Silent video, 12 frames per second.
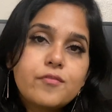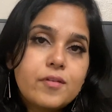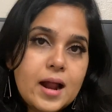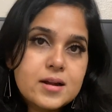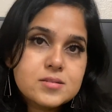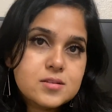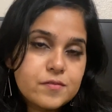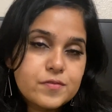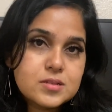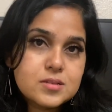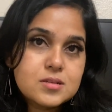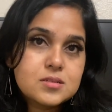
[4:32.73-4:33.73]
flat
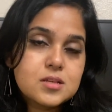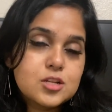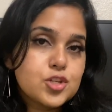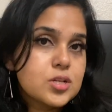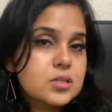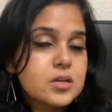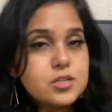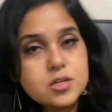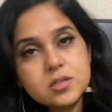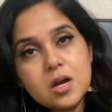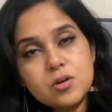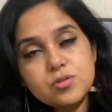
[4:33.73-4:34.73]
surfaces such as kitchen
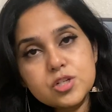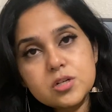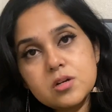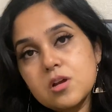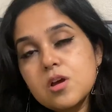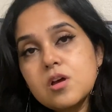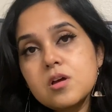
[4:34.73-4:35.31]
counter,